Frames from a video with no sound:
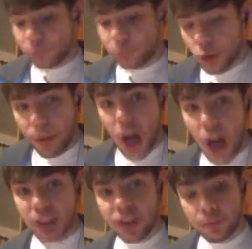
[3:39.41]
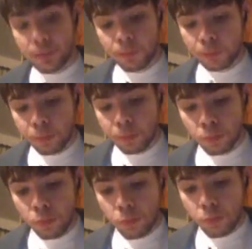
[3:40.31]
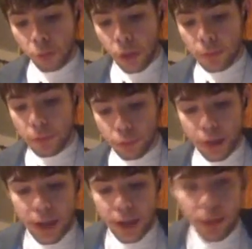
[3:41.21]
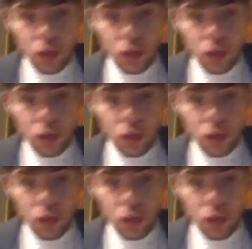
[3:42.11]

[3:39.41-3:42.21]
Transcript: 4 bucks. Pretty damn